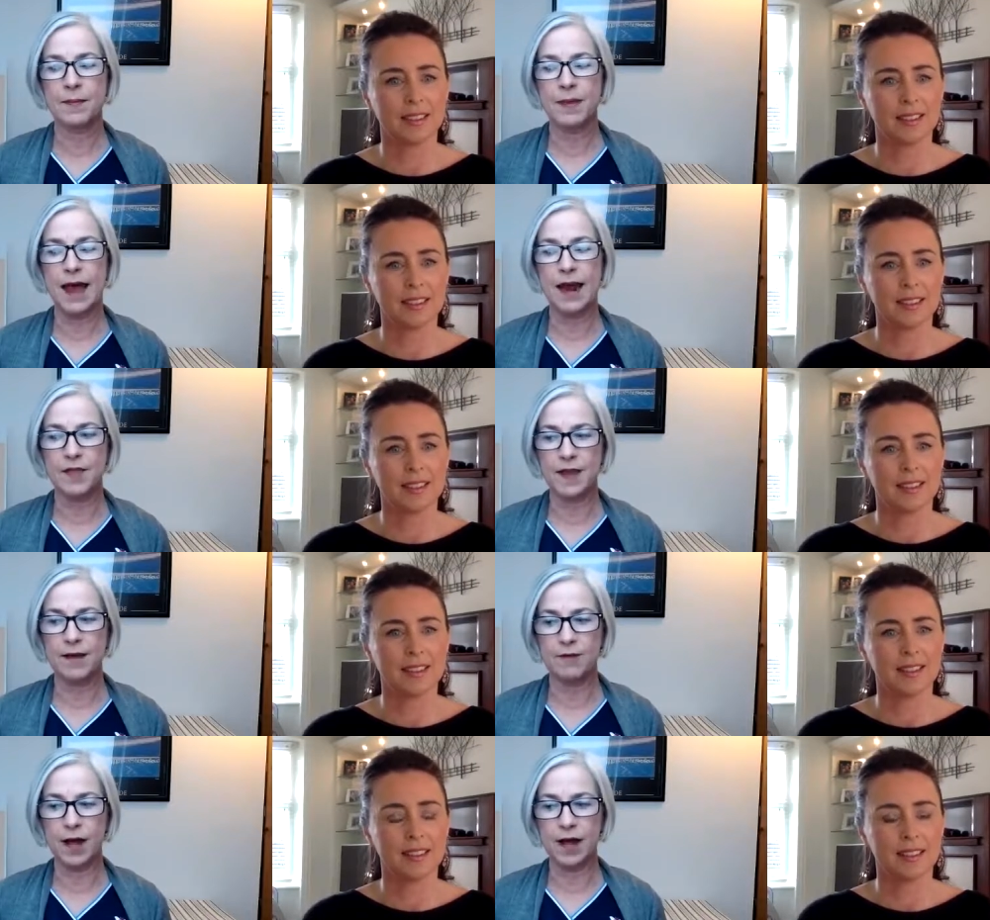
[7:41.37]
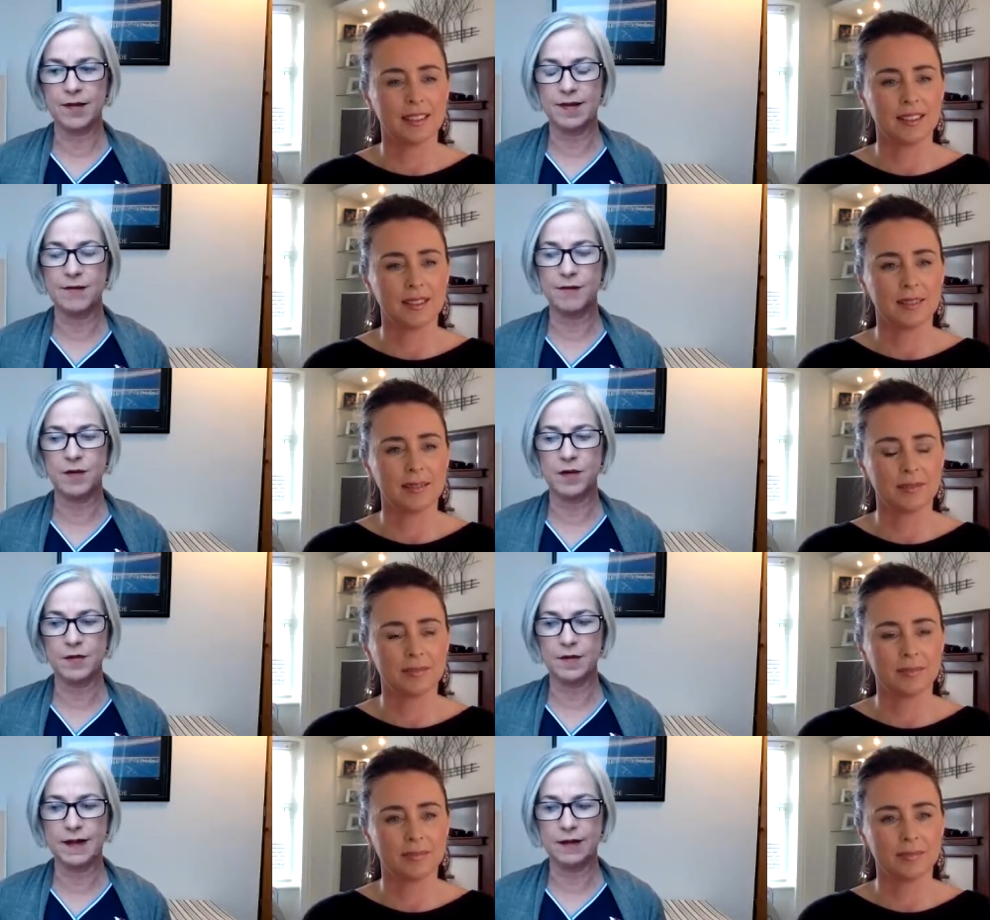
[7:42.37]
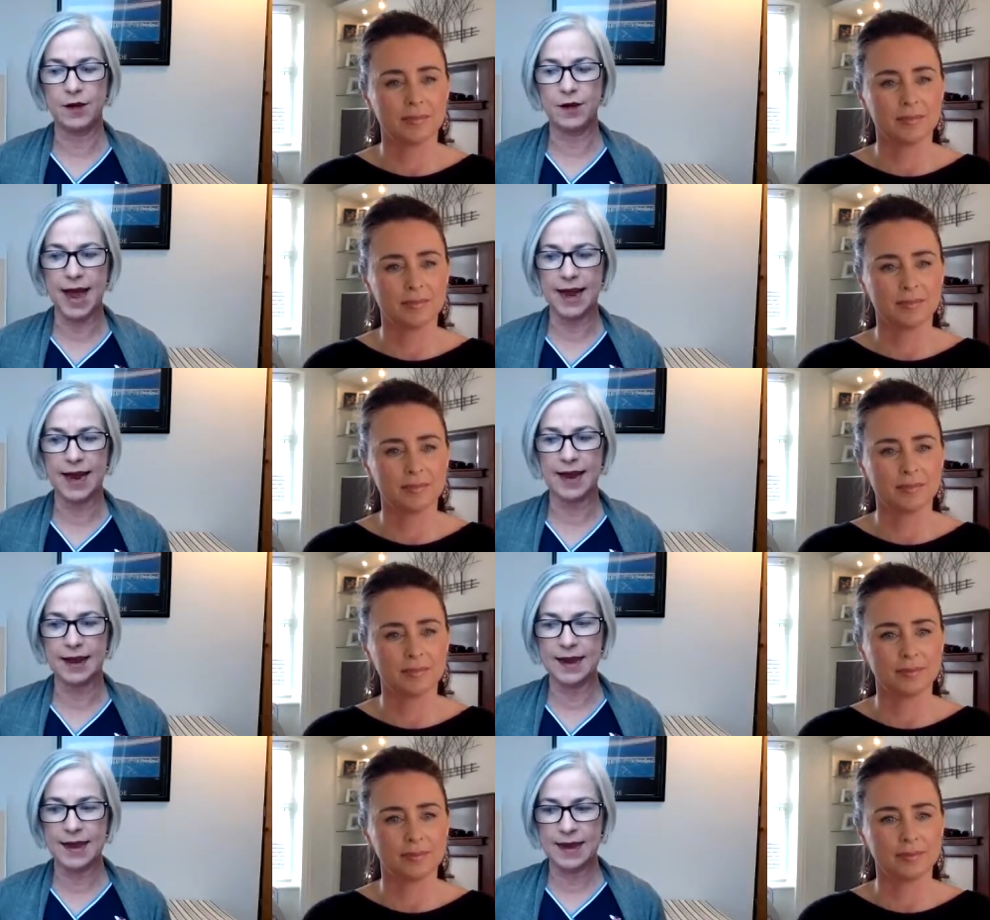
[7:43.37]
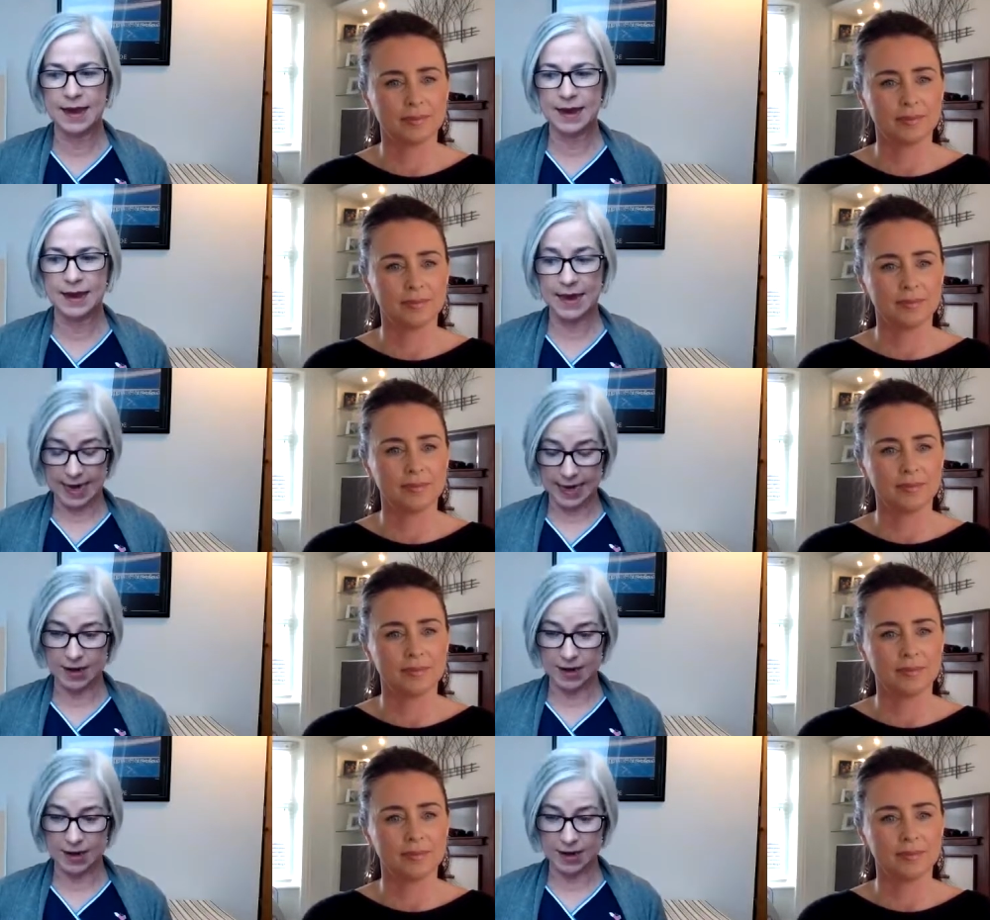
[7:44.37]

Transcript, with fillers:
Speaker 1: and I think, as I say, for us, the organic, in